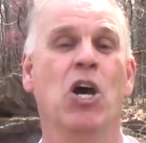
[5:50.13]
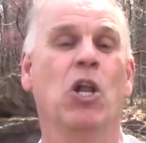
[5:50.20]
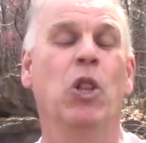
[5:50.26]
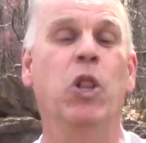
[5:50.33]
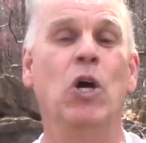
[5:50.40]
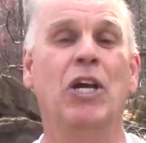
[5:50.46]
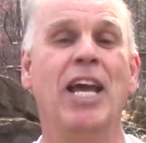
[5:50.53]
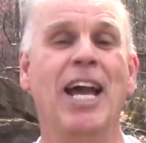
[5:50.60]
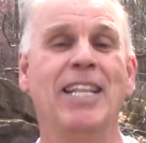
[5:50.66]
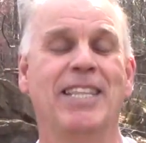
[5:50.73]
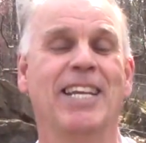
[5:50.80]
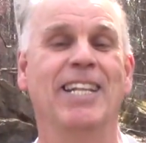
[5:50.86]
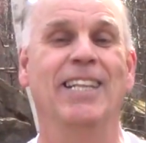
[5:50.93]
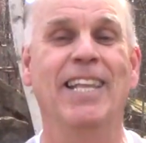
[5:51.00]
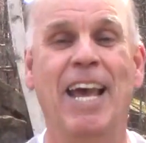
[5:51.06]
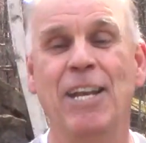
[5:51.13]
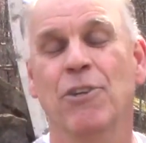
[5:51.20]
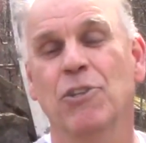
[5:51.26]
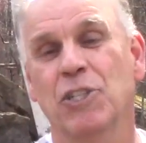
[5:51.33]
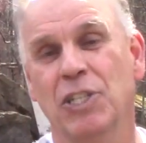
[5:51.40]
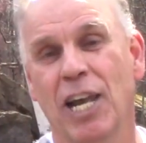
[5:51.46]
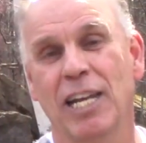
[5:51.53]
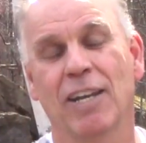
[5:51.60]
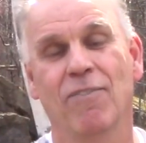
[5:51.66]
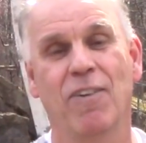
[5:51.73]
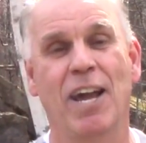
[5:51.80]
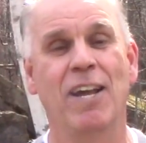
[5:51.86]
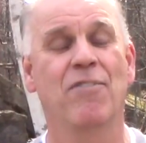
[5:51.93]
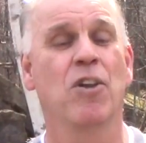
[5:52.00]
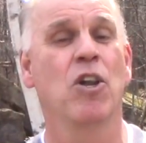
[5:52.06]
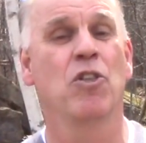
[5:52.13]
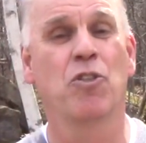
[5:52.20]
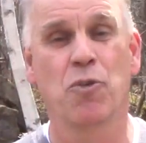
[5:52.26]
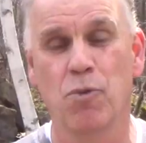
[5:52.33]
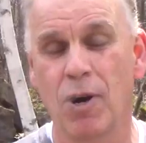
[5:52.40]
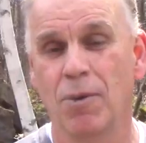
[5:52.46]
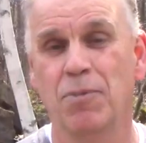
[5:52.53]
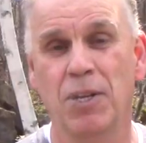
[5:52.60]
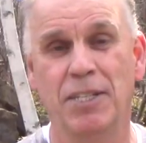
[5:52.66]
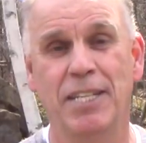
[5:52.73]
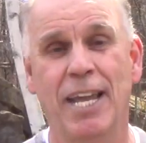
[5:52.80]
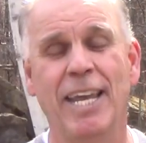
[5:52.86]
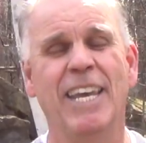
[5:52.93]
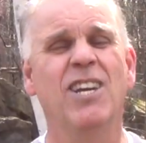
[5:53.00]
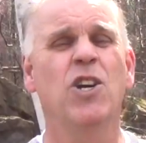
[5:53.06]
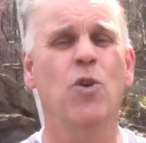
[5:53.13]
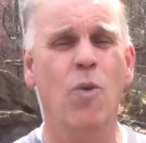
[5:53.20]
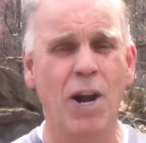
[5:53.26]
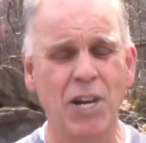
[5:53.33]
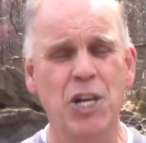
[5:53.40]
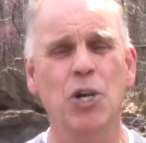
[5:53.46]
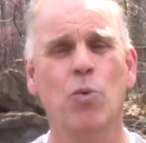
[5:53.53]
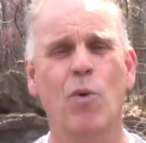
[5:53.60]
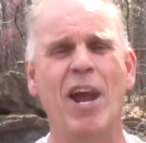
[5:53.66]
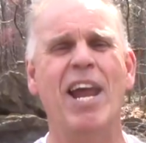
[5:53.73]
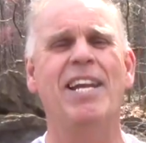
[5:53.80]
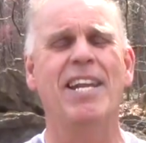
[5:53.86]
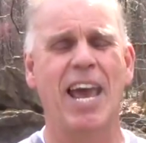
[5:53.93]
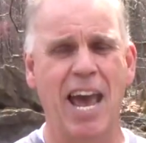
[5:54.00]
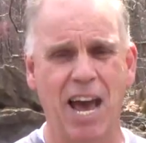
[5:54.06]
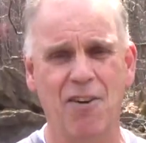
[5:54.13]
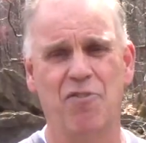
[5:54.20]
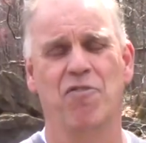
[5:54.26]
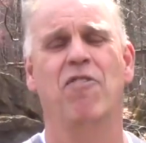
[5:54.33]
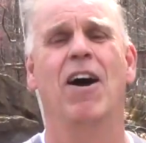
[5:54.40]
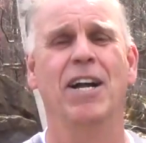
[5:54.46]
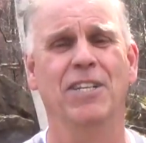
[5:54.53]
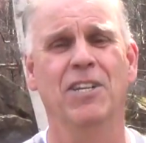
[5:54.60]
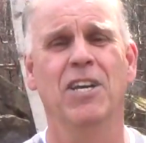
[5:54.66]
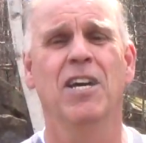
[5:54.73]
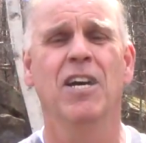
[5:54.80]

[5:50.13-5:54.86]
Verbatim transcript: Look at the lighter side of life throughout the day and go out of your way to have fun.